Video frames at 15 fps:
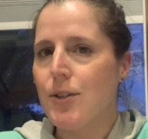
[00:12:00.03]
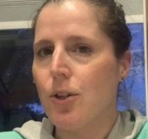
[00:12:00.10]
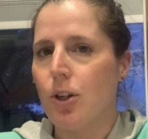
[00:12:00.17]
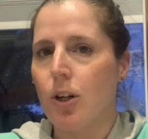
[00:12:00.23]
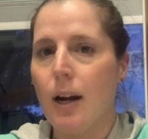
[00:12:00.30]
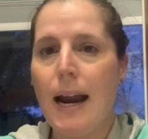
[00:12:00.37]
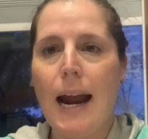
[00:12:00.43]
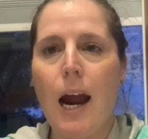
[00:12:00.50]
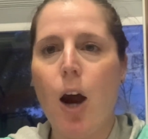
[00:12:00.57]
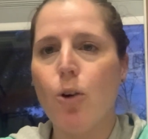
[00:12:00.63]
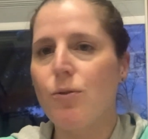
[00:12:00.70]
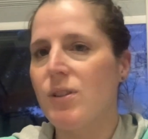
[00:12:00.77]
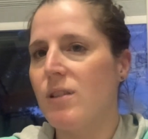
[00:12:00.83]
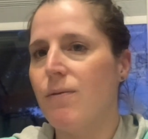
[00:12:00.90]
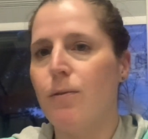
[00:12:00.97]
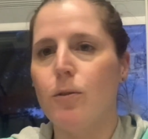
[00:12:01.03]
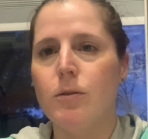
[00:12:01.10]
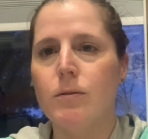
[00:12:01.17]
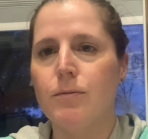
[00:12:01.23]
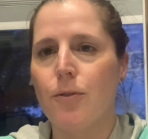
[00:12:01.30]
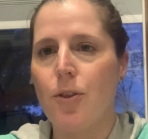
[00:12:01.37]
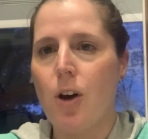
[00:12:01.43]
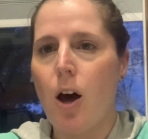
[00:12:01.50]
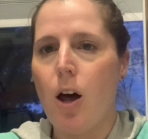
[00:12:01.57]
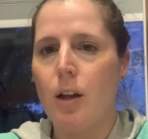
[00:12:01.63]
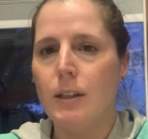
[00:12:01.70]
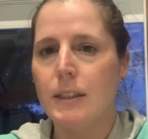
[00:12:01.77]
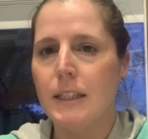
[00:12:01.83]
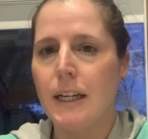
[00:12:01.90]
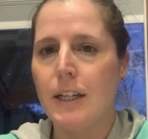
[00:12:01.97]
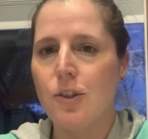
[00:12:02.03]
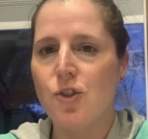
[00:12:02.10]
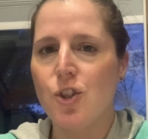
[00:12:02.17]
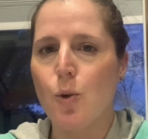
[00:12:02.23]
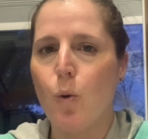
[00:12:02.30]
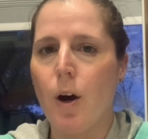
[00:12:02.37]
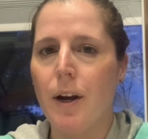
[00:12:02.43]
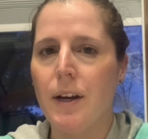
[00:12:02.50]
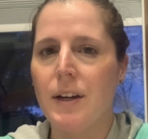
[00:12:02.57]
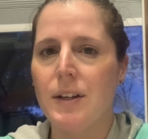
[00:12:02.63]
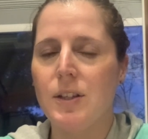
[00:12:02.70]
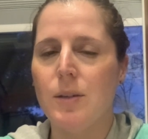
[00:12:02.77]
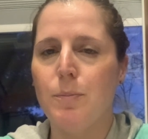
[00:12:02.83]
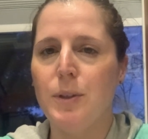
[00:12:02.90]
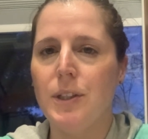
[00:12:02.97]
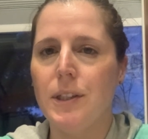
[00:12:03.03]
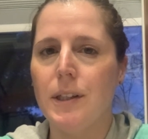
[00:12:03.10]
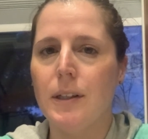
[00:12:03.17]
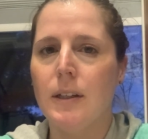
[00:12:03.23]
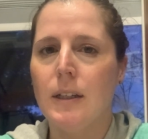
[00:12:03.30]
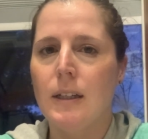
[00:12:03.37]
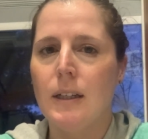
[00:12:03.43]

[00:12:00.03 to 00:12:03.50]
her house full for the holidays. She wanted it to be